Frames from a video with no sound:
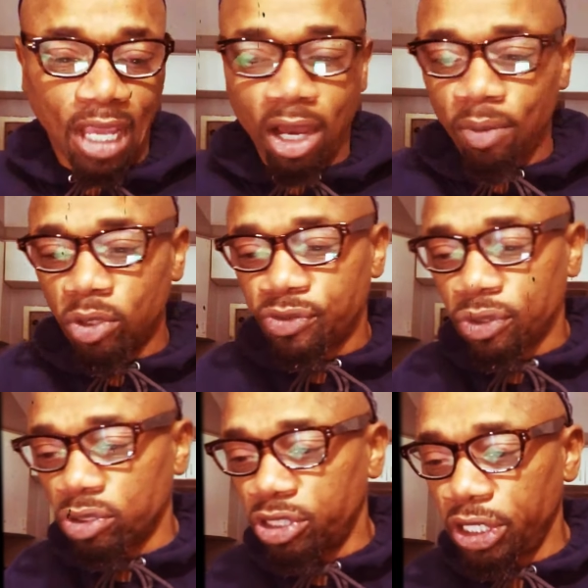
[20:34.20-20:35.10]
I almost
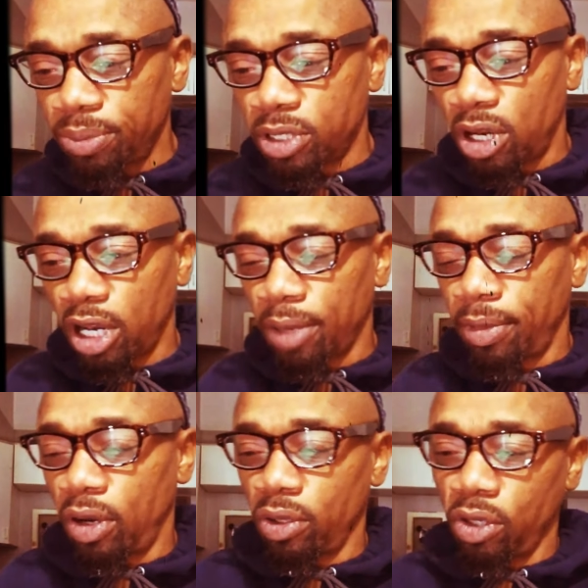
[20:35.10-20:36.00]
feel cheap talking
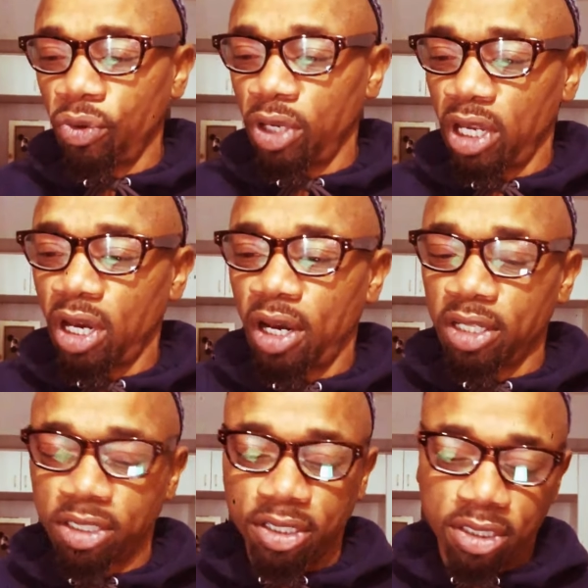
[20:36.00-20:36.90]
about you to
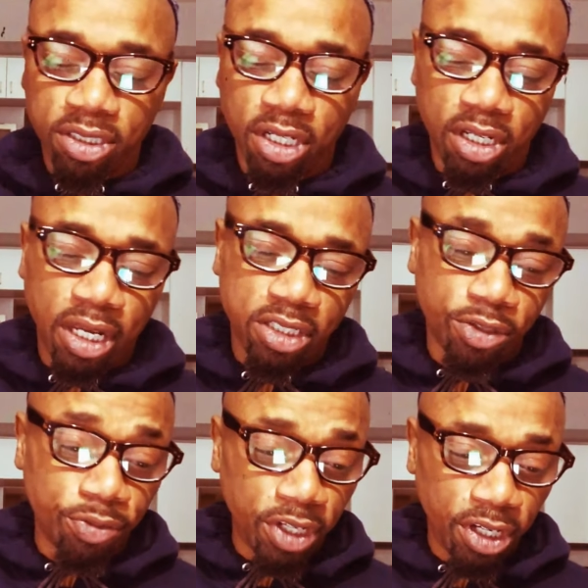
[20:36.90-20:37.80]
gods because it sounds like
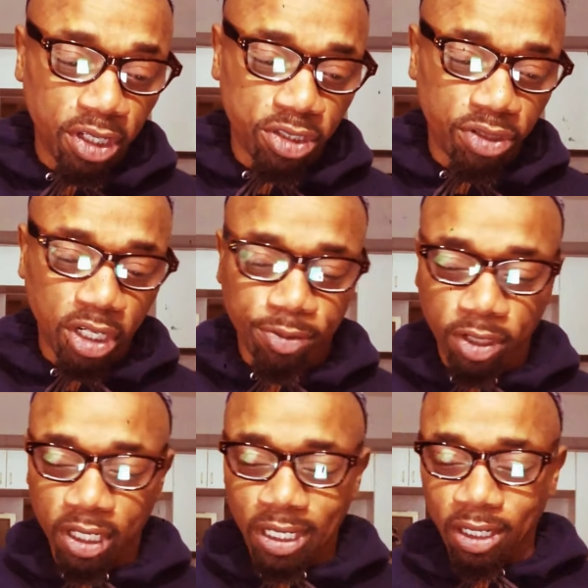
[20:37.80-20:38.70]
some nigga trick,
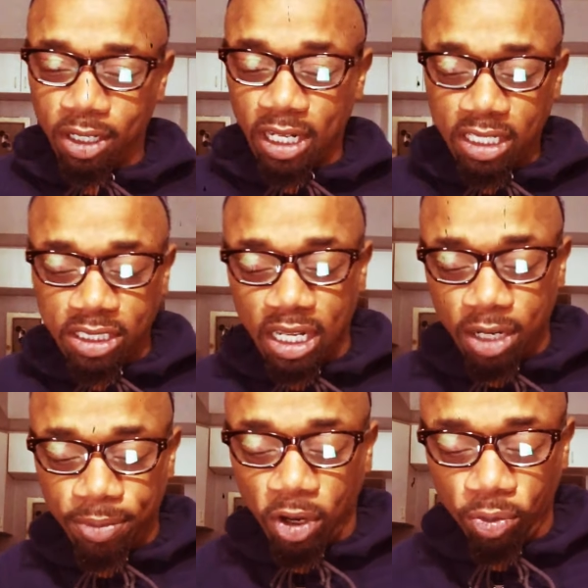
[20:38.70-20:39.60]
but that's
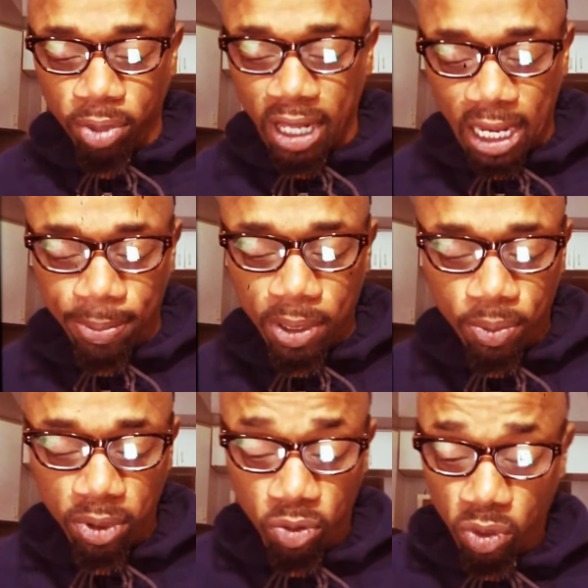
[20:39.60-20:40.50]
not about black
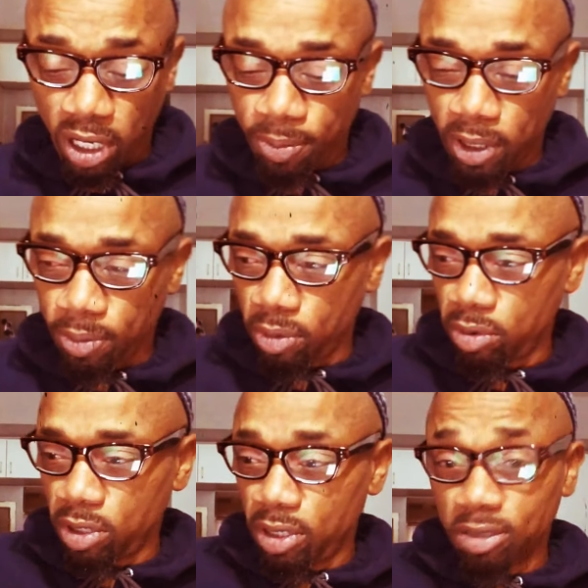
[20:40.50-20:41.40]
people and white people.
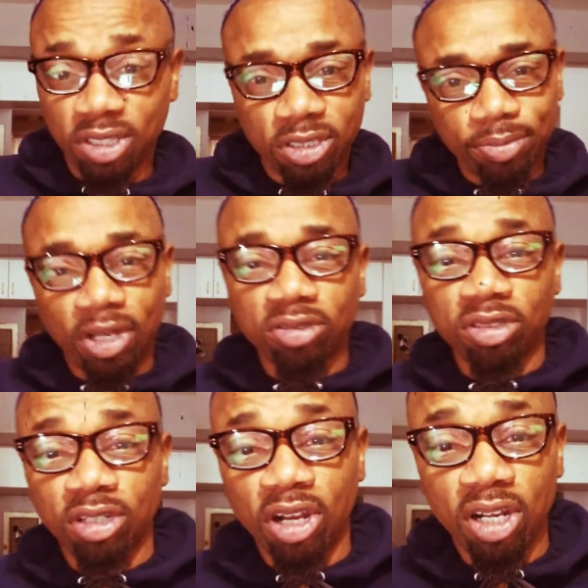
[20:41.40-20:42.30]
That's about
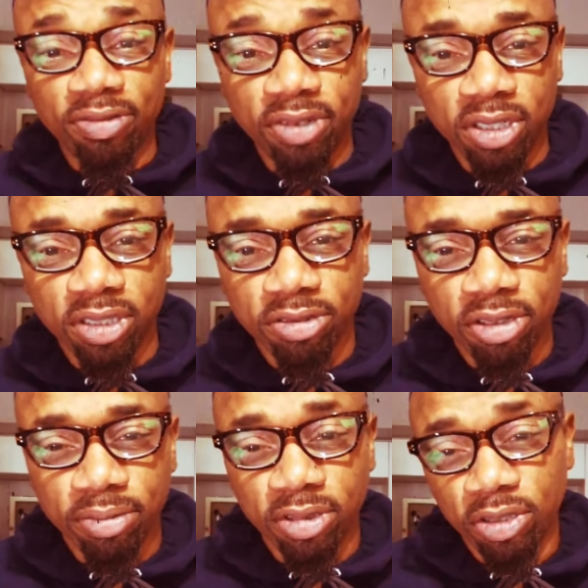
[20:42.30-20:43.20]
the narrative of the
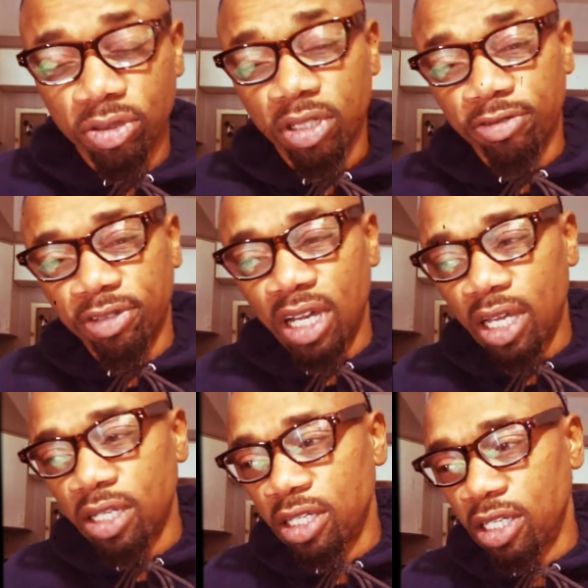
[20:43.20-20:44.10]
scripts, and you can
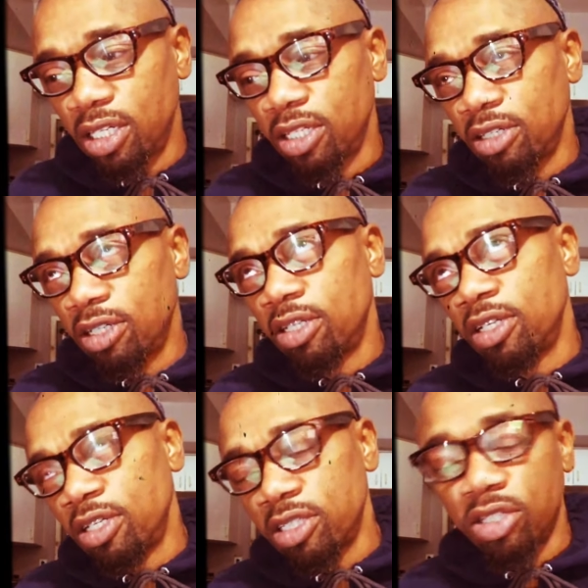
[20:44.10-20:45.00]
find it in
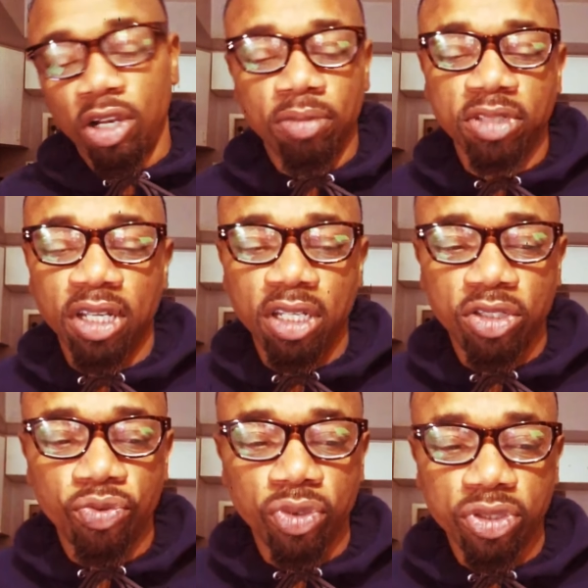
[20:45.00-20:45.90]
Psalms
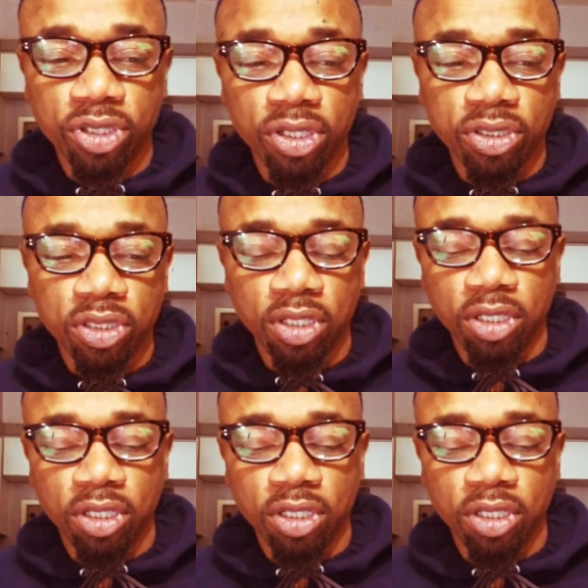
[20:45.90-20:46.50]
82 and 6.